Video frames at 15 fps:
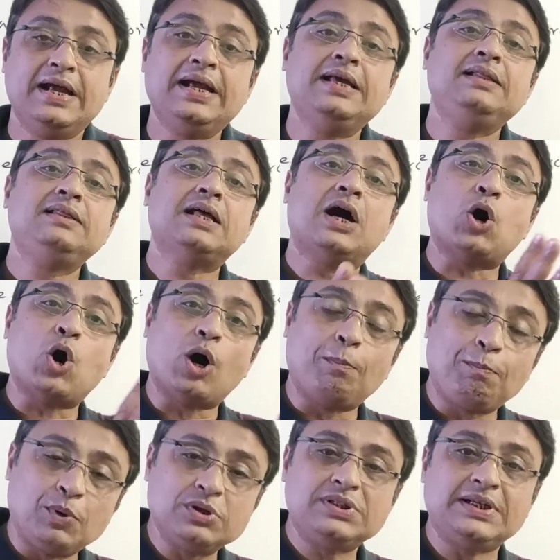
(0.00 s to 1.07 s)
in the
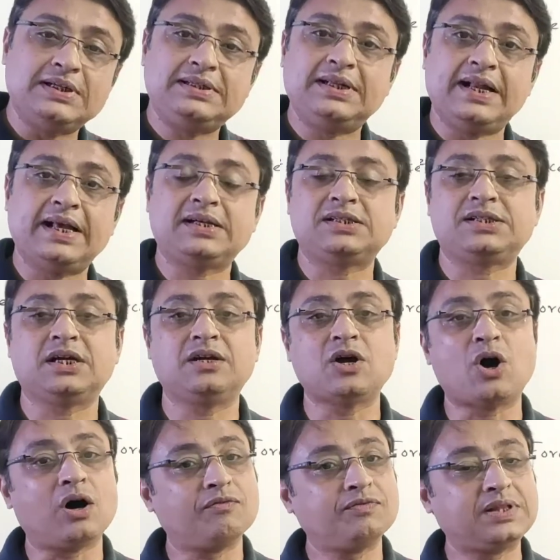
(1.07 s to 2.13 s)
opposite direction
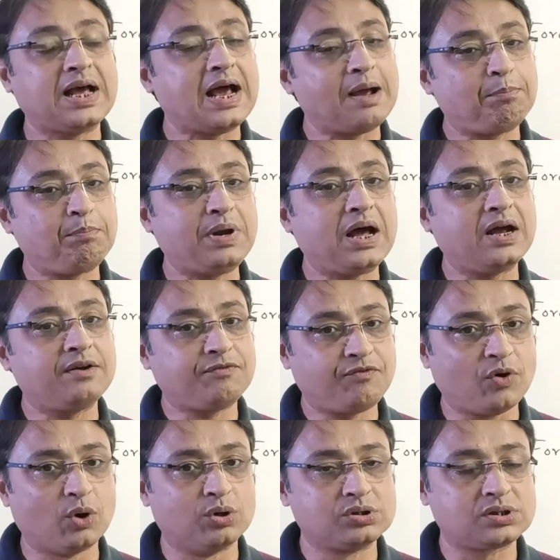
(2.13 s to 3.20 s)
of the applied
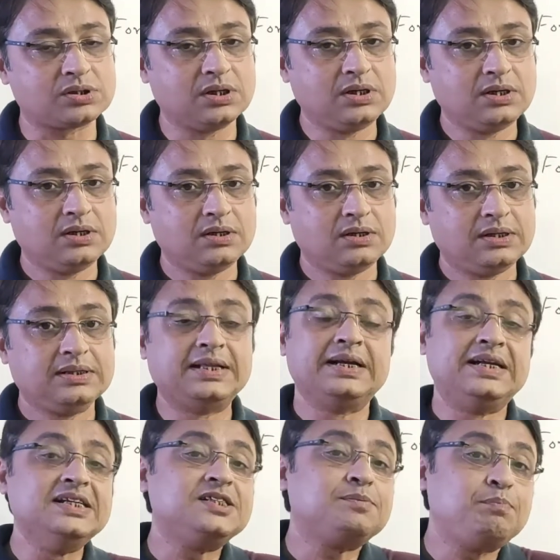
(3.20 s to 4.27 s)
force. The
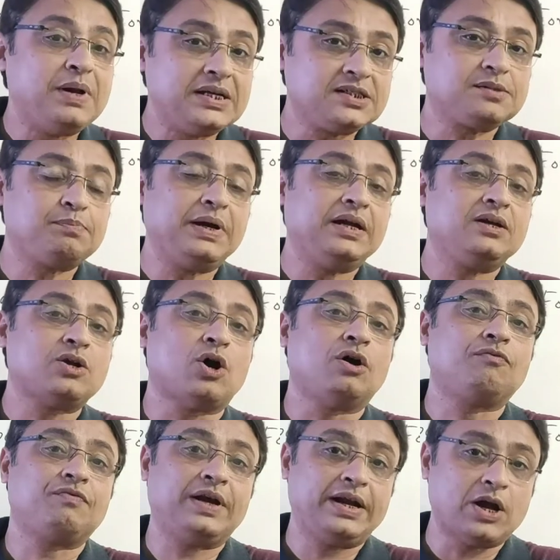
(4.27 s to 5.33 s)
displacement
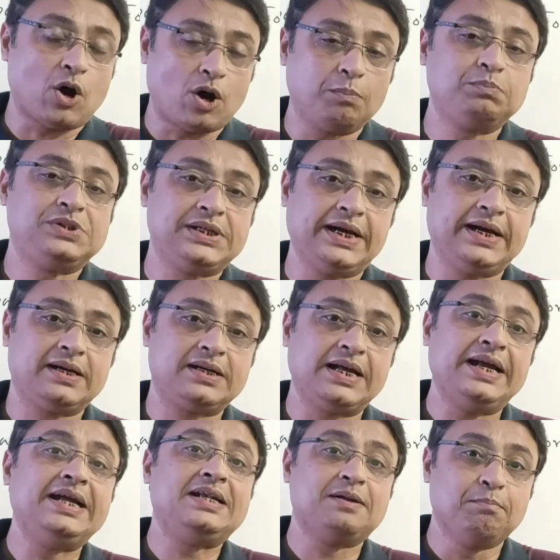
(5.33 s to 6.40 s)
of an
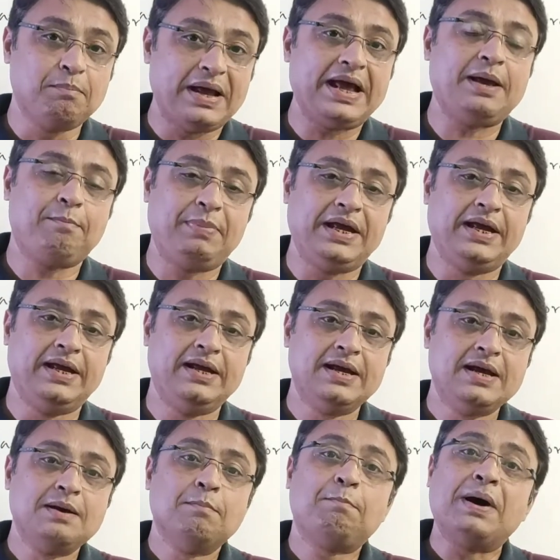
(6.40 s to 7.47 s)
object, it may be
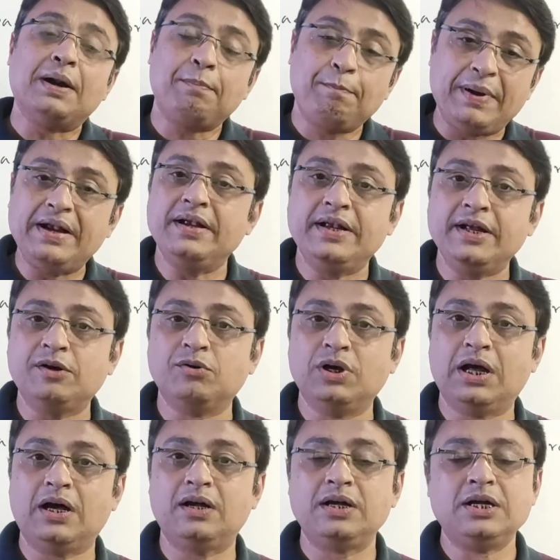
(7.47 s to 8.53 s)

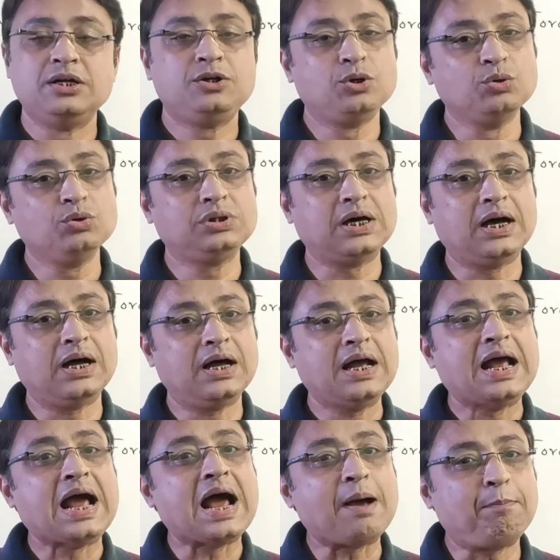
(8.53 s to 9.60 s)
perpendicular to
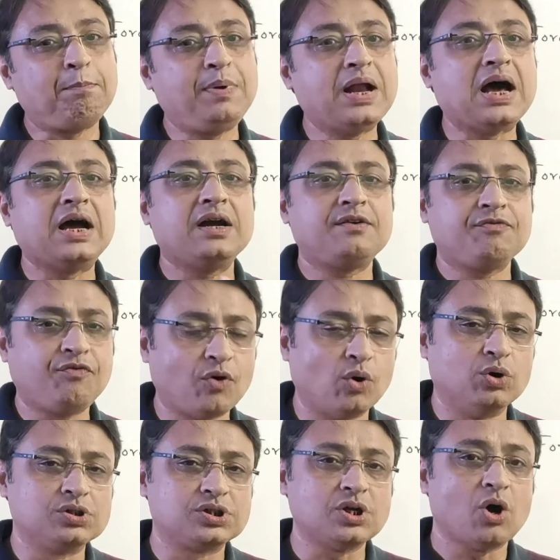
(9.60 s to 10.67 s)
the applied
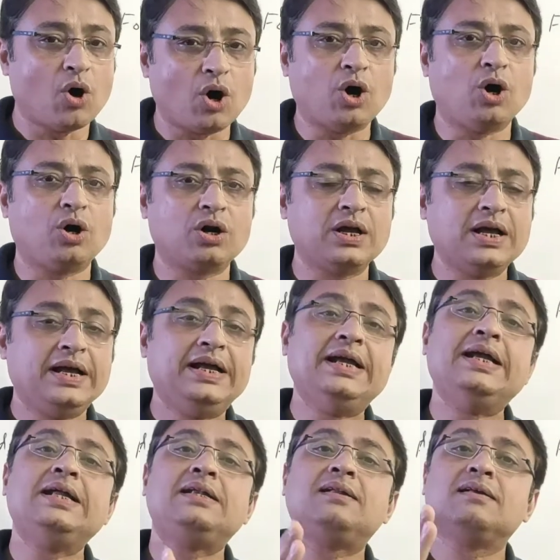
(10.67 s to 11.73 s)
force, or
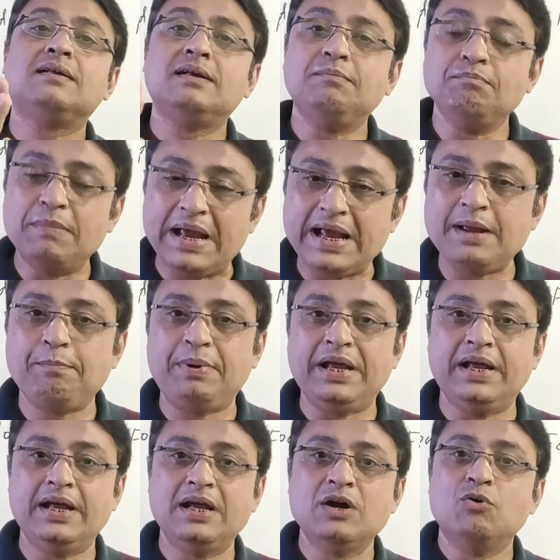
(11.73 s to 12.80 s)
it may
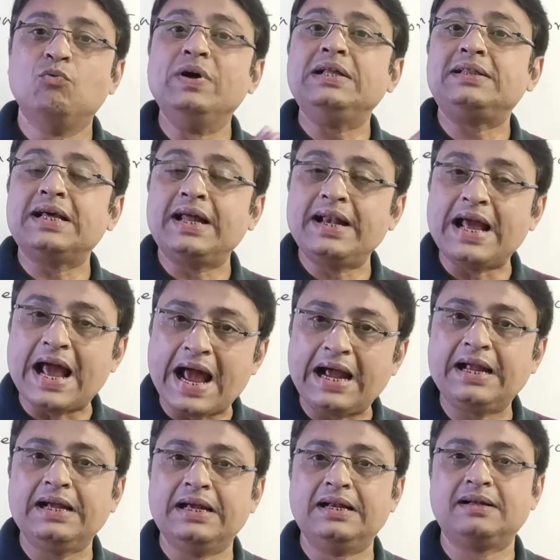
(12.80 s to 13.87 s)
be with an
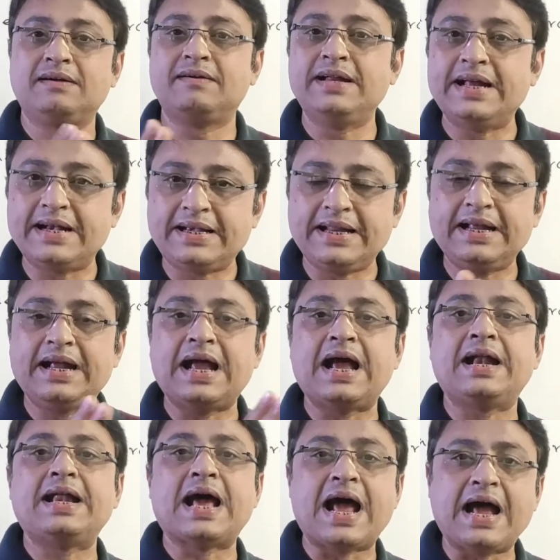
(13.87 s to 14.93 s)
angle, creating
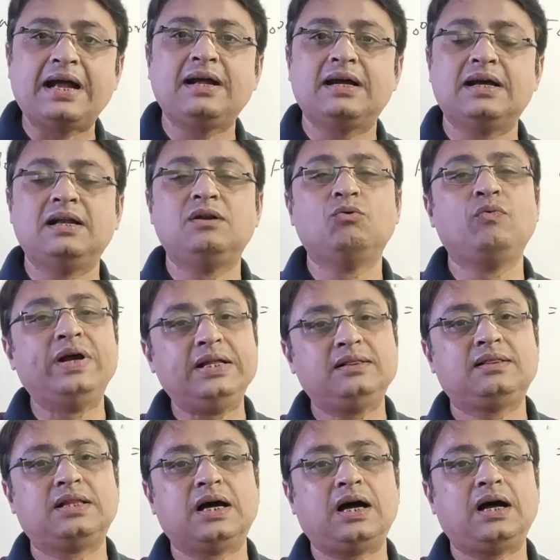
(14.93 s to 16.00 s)
an angle
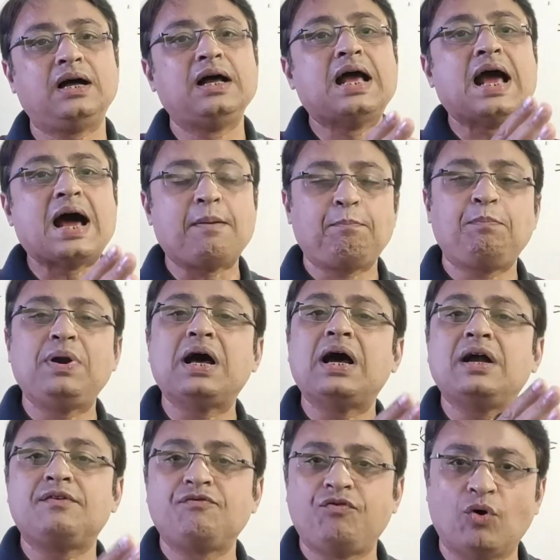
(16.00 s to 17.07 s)
with the
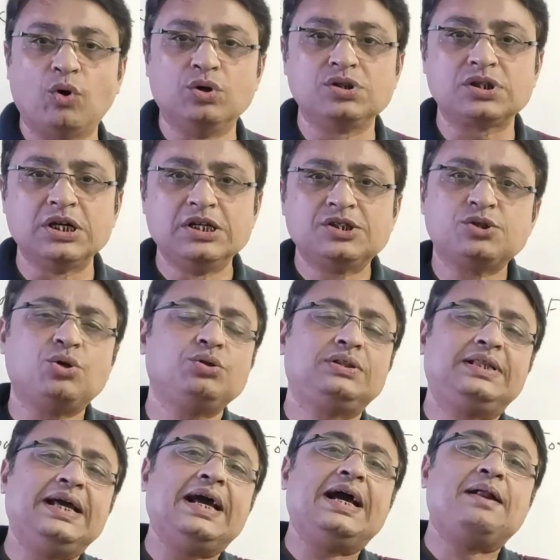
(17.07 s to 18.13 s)
applied force. So
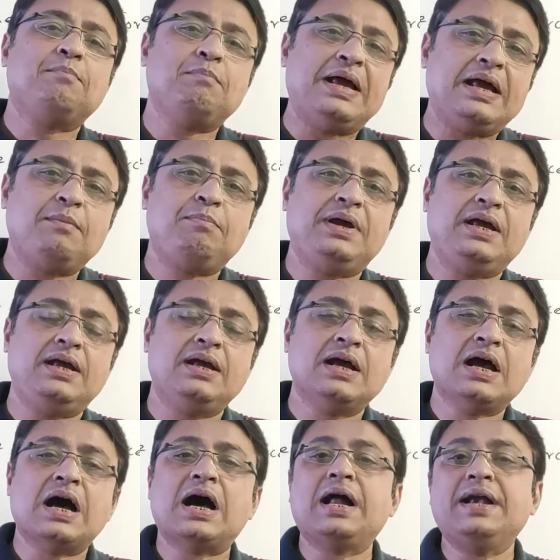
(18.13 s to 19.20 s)
there may be
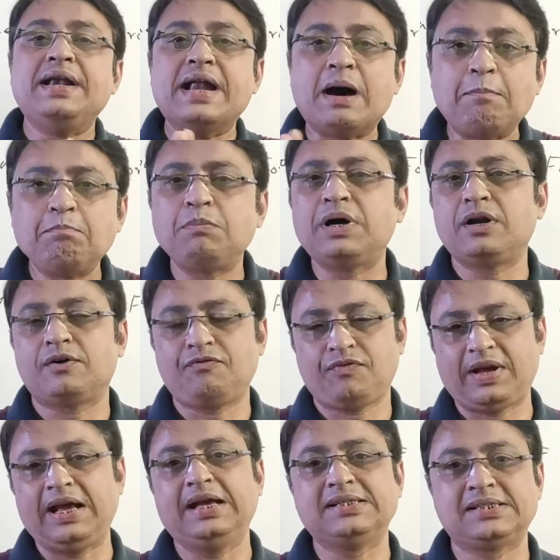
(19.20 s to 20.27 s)
a number
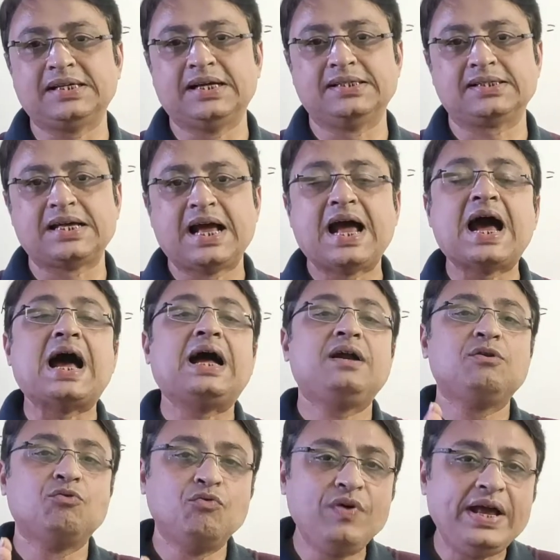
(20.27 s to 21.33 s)
of cases,
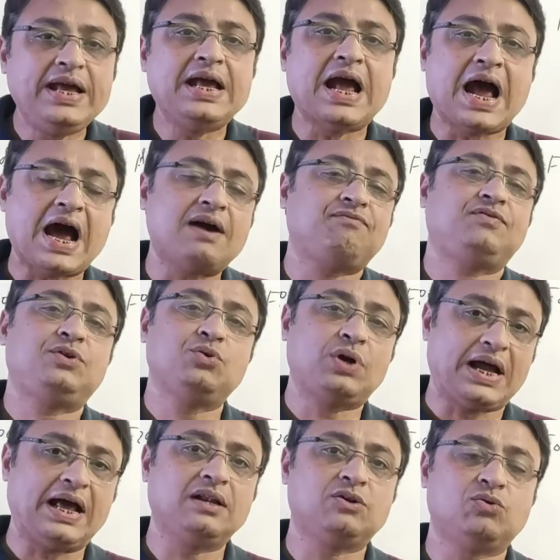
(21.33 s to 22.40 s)
and we have to
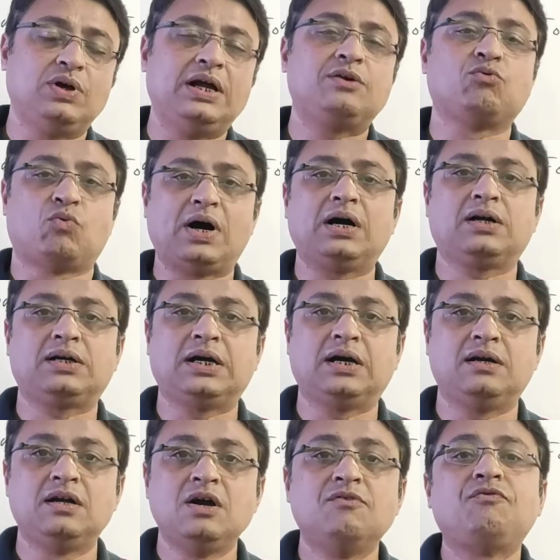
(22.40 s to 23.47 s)
calculate work
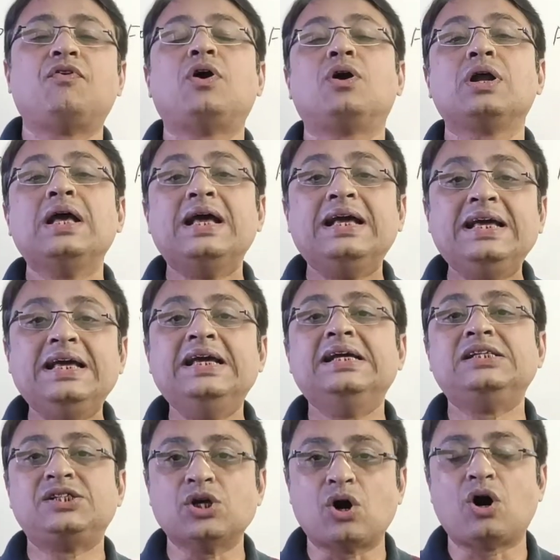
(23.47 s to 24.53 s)
done for
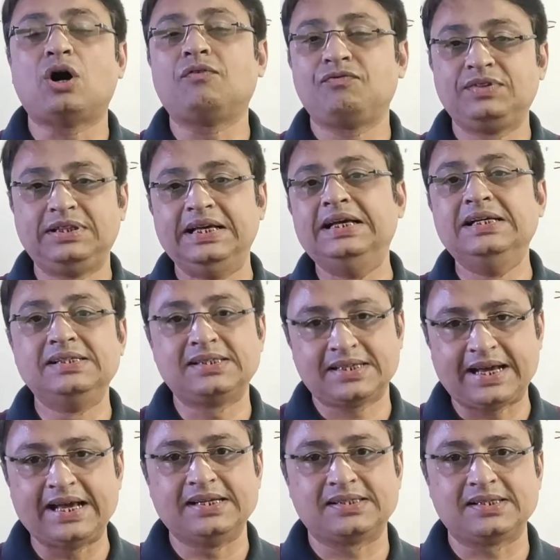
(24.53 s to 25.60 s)
each of these
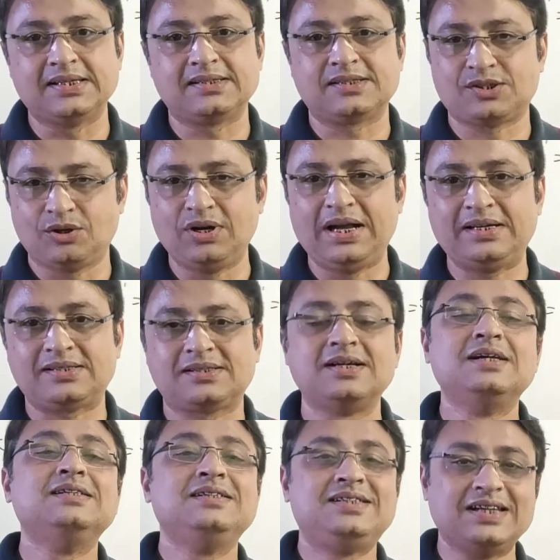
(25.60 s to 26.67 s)
cases. So let's
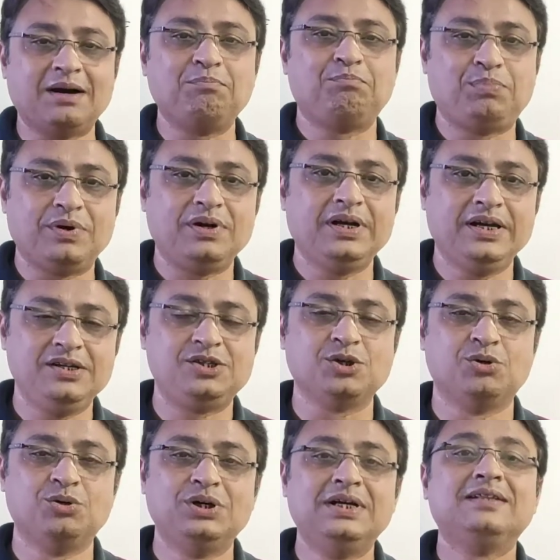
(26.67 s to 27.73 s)
jump
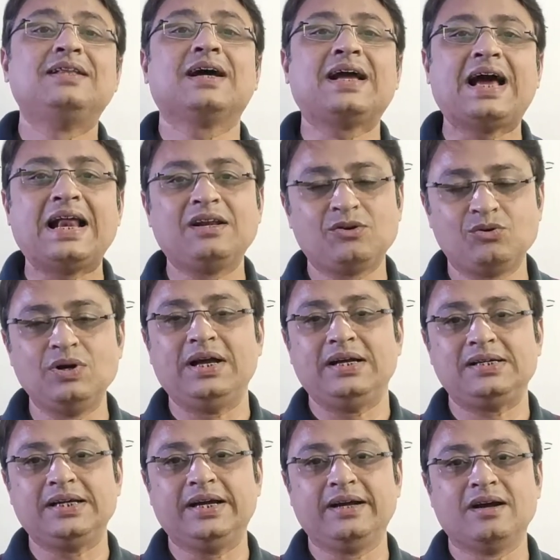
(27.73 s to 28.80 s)
into the
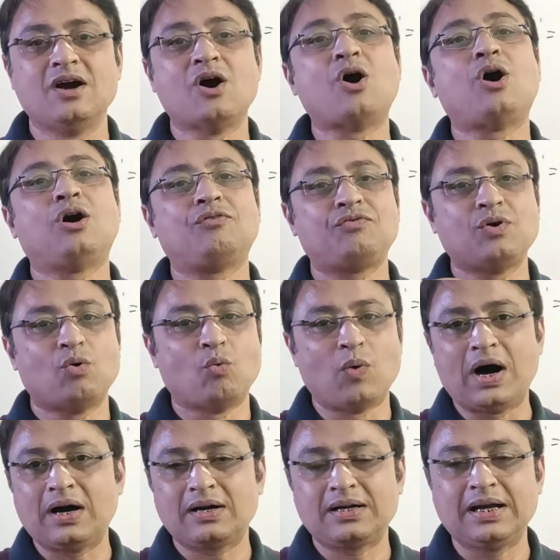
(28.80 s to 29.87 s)
calculating of
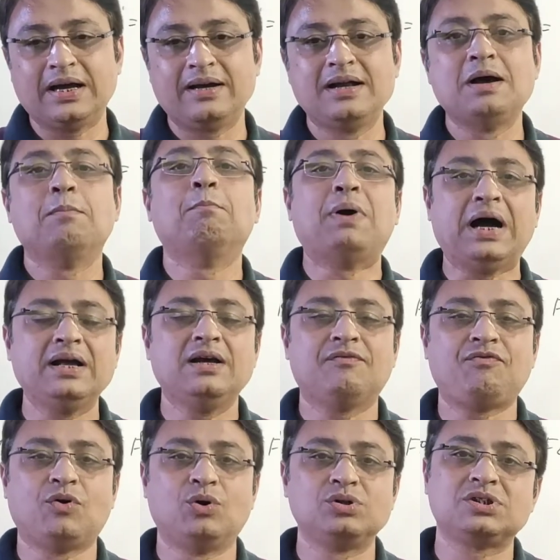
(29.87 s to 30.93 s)
work done by a
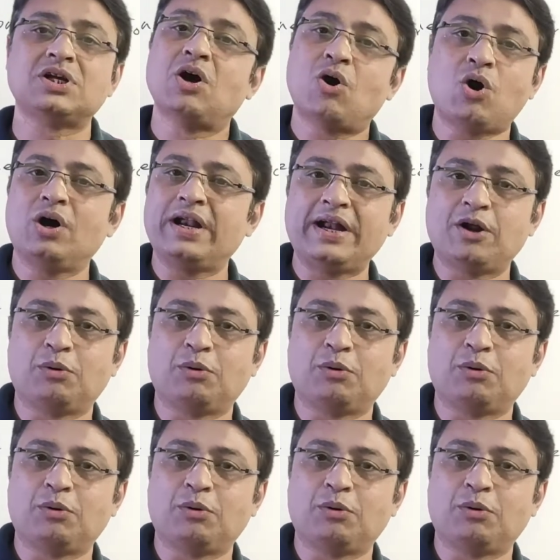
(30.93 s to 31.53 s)
force on an